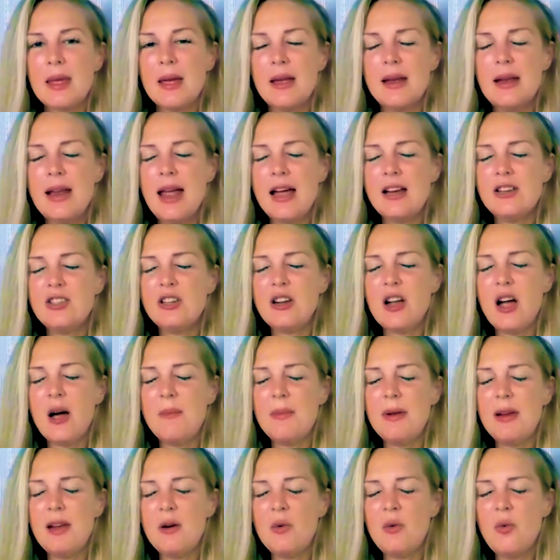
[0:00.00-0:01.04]
And as you're
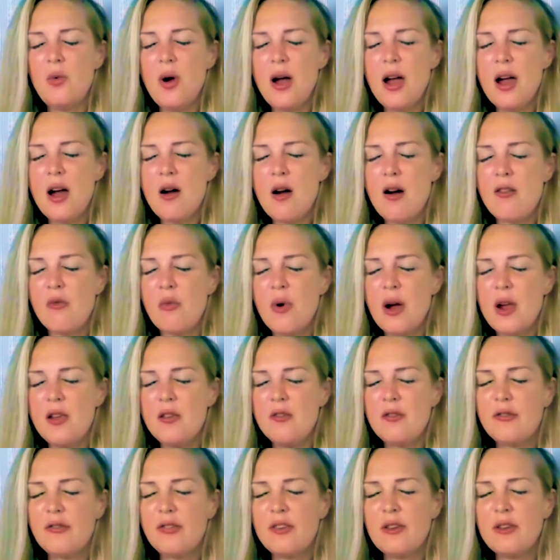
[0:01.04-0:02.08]
becoming aware of where
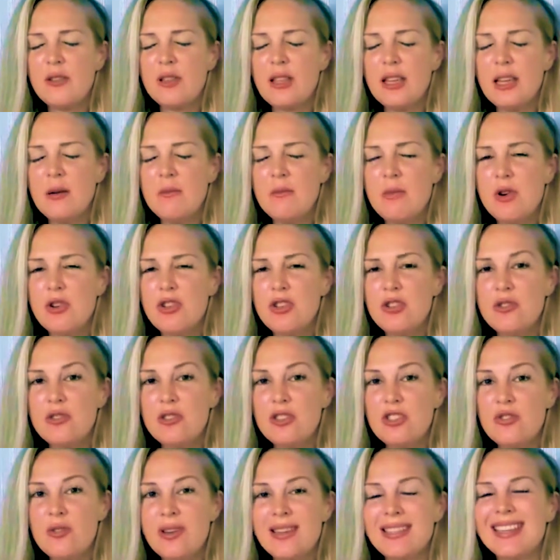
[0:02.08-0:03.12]
you feel the
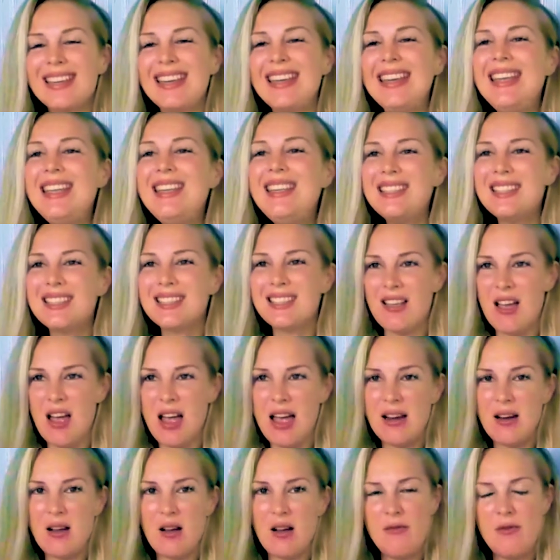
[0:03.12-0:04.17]
emotional stress
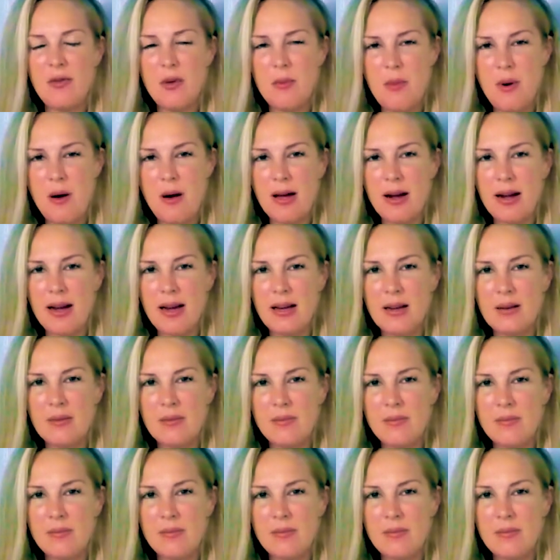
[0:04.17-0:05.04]
inside of the body,